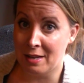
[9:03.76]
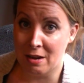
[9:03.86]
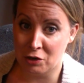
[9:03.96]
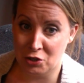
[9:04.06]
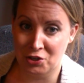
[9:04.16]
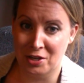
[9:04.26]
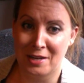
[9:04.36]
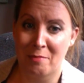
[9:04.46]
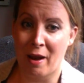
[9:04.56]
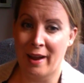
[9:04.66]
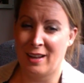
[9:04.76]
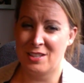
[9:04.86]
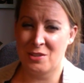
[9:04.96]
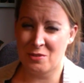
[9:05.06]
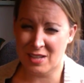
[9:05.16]
never usually end up buying
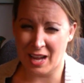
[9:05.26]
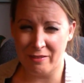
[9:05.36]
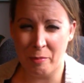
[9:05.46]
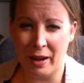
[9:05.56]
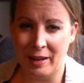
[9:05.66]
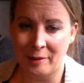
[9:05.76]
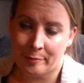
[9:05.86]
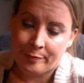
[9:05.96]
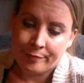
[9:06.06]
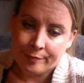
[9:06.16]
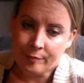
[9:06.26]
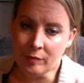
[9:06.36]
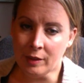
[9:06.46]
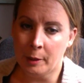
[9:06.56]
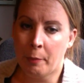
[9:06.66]
it, so it's kind of a pain.
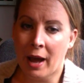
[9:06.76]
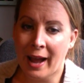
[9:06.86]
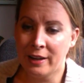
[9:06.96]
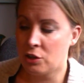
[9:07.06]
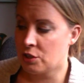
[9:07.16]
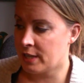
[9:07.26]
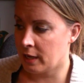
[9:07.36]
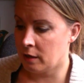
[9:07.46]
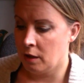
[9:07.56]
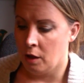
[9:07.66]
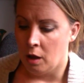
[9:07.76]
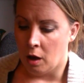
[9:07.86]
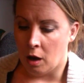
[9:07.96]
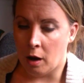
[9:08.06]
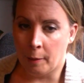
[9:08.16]
But I understand,
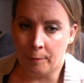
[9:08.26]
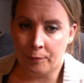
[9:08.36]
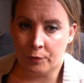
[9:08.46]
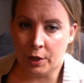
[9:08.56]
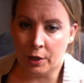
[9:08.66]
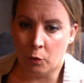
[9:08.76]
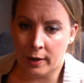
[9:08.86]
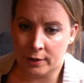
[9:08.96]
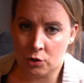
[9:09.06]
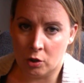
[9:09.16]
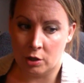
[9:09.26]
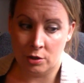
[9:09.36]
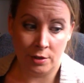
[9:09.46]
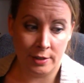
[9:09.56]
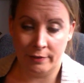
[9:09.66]
you know, one extra large
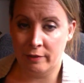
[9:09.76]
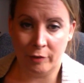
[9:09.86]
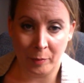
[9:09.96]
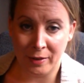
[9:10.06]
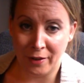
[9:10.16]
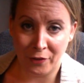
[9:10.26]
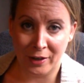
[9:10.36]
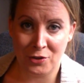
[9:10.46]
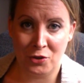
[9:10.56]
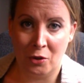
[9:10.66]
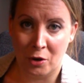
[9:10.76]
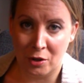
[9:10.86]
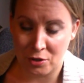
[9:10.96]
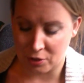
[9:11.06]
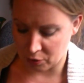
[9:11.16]
is different from another extra
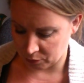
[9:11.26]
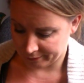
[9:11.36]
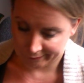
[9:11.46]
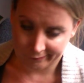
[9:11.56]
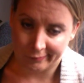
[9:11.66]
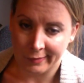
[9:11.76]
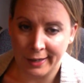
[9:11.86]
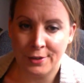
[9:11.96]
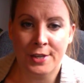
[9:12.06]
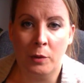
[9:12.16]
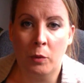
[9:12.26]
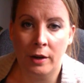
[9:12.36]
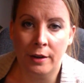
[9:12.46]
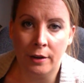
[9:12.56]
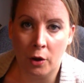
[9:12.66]
large, so I understand
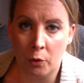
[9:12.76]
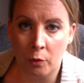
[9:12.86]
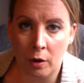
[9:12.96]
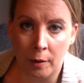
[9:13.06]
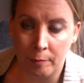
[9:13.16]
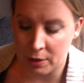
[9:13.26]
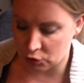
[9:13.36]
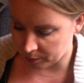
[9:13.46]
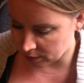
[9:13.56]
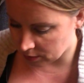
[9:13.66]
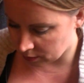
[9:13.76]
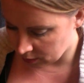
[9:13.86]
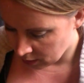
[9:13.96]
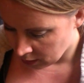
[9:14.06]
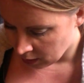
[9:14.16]
wanting to know measurements.
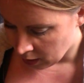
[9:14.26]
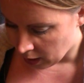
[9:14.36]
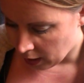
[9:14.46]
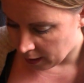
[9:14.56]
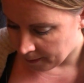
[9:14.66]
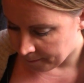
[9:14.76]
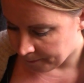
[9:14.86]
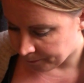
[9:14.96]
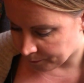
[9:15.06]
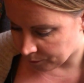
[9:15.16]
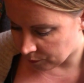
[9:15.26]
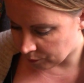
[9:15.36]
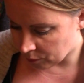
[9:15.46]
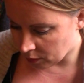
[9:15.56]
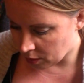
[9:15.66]

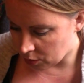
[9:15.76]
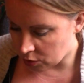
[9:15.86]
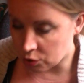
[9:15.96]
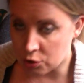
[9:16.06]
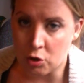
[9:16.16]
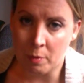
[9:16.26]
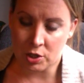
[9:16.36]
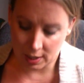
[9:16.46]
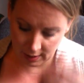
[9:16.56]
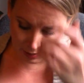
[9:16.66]
There's so much I could